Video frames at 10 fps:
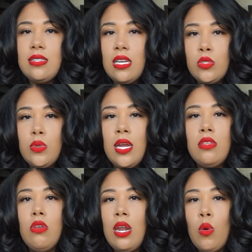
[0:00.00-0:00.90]
That's what I
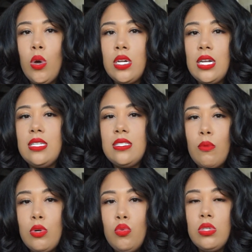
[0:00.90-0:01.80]
thought I wanted. And
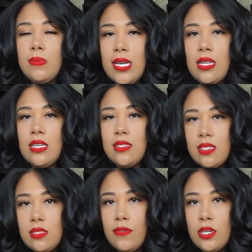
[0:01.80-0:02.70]
someone who was making like
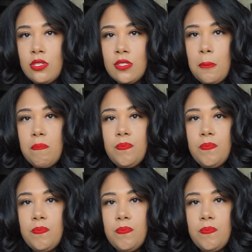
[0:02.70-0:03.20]
6 figures